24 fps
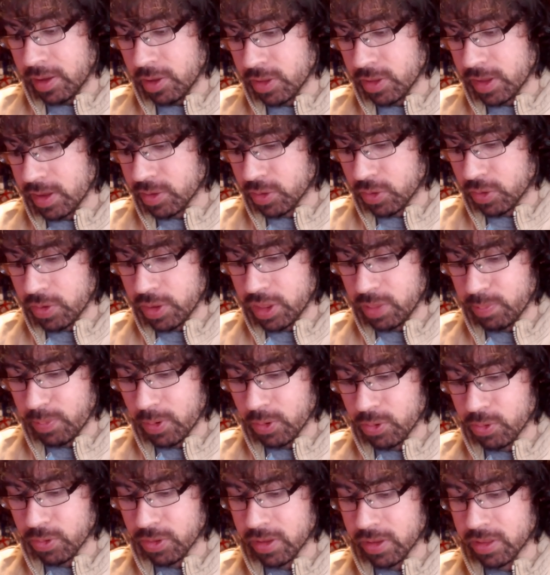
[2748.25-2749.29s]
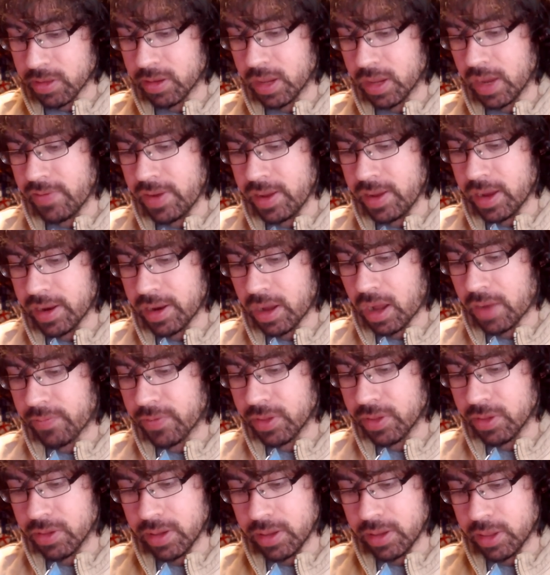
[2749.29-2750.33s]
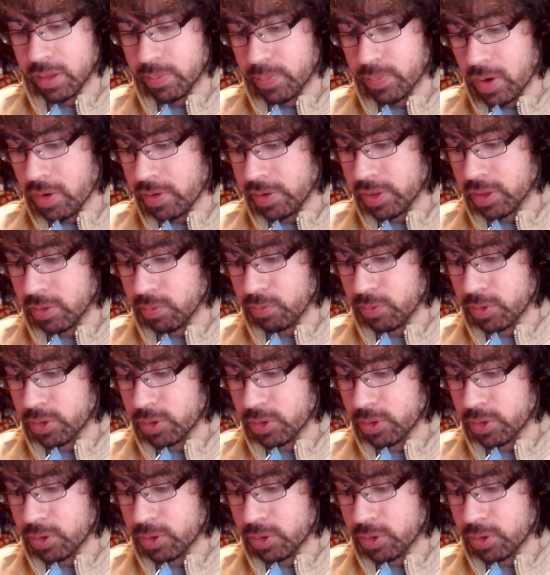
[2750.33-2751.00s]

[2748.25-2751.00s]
She has good spiritual sensitivity and often sees spirits,